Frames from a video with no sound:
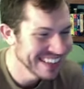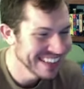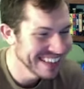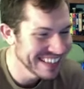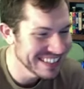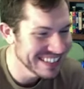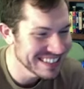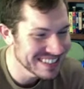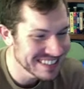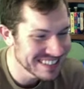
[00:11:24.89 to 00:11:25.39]

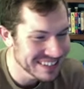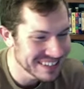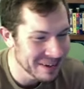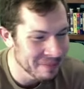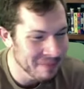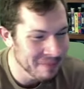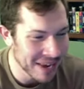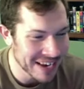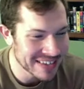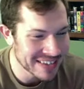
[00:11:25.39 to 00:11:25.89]
it's
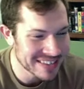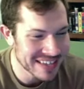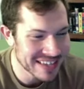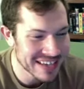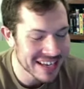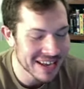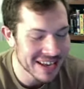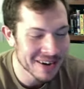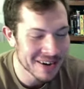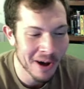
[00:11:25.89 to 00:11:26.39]

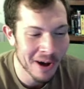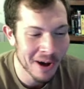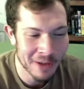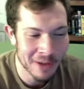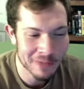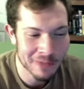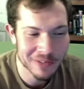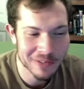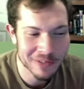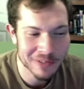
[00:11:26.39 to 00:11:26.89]
amazing and
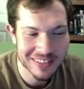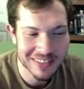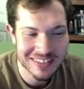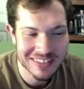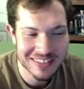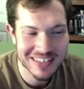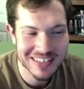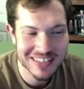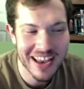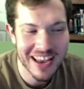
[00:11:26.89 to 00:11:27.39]
awful at the
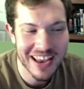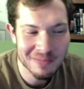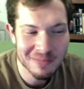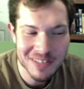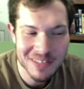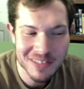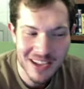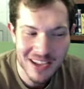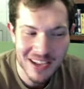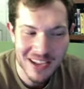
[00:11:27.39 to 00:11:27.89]
same
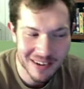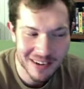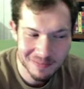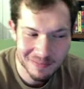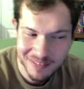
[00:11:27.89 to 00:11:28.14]
time.